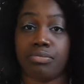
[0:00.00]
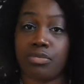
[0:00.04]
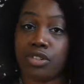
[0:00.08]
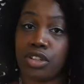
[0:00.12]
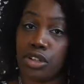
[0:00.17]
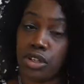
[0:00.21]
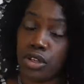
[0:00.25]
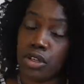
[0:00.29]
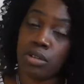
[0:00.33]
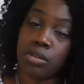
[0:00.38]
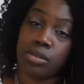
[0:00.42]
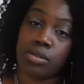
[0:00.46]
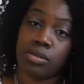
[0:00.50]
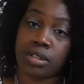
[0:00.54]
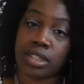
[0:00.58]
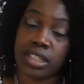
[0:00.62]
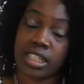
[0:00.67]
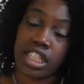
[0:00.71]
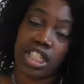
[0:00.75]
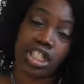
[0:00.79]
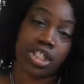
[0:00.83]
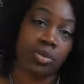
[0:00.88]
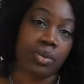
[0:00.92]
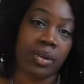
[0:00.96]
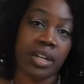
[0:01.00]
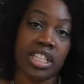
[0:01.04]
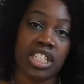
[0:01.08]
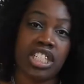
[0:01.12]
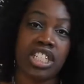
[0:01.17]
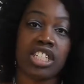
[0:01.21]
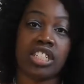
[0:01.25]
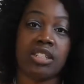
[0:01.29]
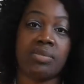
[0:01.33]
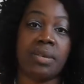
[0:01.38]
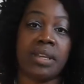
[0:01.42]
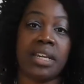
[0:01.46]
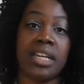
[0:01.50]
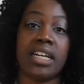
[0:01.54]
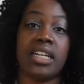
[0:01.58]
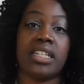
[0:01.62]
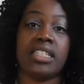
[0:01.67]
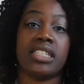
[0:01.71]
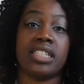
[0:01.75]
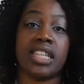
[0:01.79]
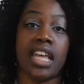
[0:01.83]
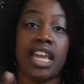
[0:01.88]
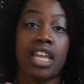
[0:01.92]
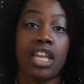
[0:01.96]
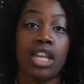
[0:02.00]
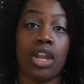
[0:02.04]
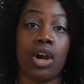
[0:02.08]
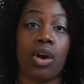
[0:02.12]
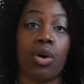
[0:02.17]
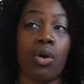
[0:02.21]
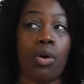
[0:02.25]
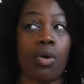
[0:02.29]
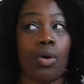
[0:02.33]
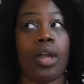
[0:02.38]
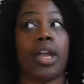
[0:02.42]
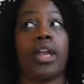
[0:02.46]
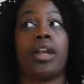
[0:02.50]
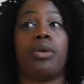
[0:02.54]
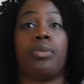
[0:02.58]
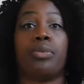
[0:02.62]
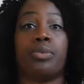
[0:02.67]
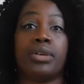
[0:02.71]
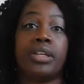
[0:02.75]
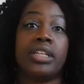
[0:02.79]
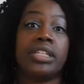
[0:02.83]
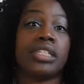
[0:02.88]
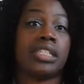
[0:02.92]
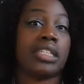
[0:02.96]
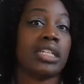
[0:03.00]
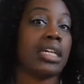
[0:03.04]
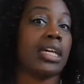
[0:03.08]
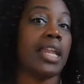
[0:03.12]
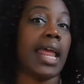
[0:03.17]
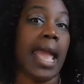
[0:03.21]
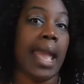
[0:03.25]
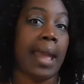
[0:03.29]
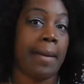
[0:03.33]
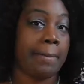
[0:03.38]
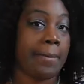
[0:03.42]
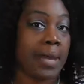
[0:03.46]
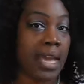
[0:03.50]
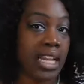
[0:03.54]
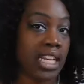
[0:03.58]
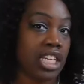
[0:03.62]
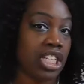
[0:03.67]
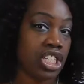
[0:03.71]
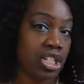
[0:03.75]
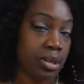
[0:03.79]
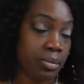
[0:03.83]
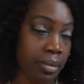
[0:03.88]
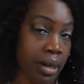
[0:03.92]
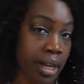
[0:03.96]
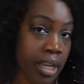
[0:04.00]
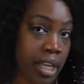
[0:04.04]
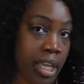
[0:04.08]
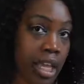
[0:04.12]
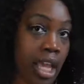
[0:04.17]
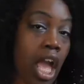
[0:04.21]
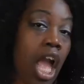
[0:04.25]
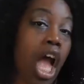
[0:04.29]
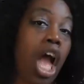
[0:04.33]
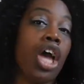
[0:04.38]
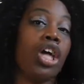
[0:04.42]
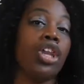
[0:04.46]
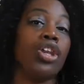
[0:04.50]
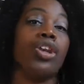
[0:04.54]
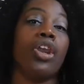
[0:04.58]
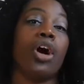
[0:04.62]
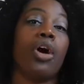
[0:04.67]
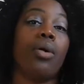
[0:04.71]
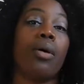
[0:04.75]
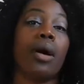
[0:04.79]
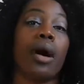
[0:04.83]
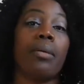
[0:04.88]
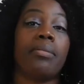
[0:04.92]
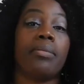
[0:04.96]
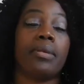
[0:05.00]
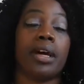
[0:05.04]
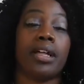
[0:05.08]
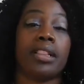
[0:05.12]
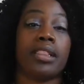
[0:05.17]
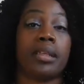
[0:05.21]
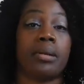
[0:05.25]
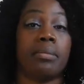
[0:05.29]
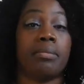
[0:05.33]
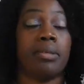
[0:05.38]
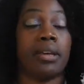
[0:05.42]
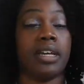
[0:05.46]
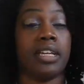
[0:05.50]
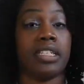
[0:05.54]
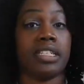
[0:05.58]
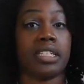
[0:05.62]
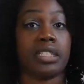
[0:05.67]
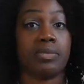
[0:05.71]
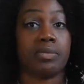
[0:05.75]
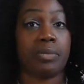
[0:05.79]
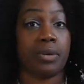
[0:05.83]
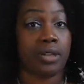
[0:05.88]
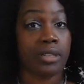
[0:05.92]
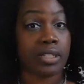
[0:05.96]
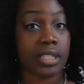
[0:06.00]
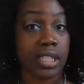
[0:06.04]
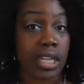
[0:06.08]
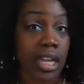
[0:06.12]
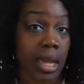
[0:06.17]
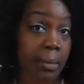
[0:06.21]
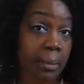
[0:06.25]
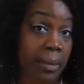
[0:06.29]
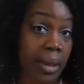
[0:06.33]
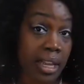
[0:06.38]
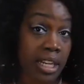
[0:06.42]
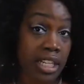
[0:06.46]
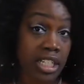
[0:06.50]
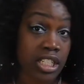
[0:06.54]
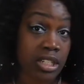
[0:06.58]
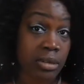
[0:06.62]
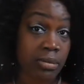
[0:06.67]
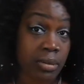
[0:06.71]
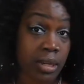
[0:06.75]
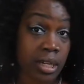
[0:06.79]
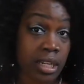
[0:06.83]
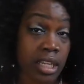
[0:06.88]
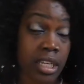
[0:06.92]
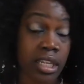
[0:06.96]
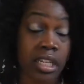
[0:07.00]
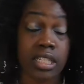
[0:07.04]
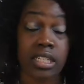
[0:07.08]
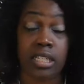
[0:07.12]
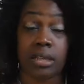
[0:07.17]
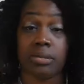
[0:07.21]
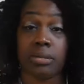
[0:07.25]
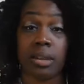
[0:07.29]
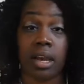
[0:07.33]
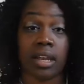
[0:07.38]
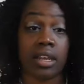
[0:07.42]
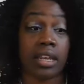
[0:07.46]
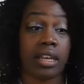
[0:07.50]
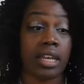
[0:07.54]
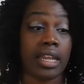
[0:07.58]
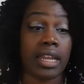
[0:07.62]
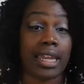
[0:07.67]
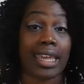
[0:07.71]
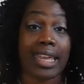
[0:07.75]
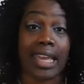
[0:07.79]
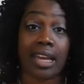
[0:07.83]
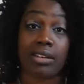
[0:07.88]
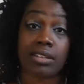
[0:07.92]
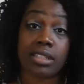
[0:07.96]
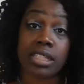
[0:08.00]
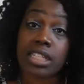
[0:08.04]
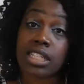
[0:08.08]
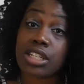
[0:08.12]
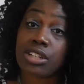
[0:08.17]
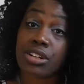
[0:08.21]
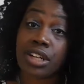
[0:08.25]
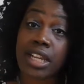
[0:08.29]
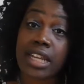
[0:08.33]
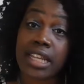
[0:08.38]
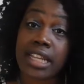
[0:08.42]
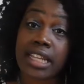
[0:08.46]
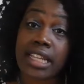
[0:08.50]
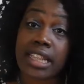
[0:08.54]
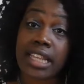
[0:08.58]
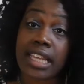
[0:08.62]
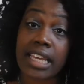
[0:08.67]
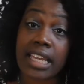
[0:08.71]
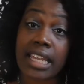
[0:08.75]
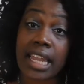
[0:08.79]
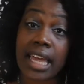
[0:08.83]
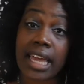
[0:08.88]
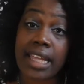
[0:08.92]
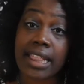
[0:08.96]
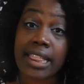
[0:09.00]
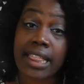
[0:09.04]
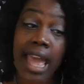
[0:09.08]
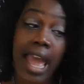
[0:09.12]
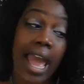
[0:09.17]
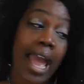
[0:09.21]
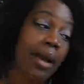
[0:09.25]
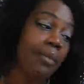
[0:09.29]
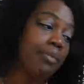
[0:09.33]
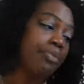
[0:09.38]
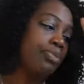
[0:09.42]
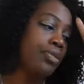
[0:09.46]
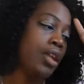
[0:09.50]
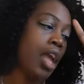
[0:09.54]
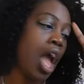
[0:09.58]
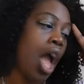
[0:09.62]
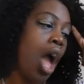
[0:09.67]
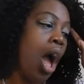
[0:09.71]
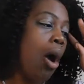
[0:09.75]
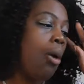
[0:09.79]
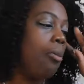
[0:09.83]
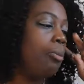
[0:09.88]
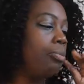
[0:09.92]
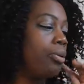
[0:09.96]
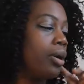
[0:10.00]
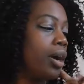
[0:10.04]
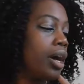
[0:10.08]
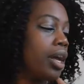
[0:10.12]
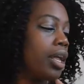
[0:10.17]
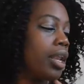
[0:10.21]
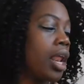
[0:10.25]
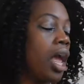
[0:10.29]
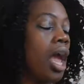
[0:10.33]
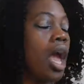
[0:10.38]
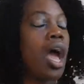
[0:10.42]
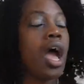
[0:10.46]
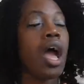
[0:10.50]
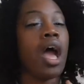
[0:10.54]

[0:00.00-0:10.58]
you know, situations, because they know, okay, Capri is good at managing money. No, I'm not the best person at managing money, because I'm not an accountant or anything like that. But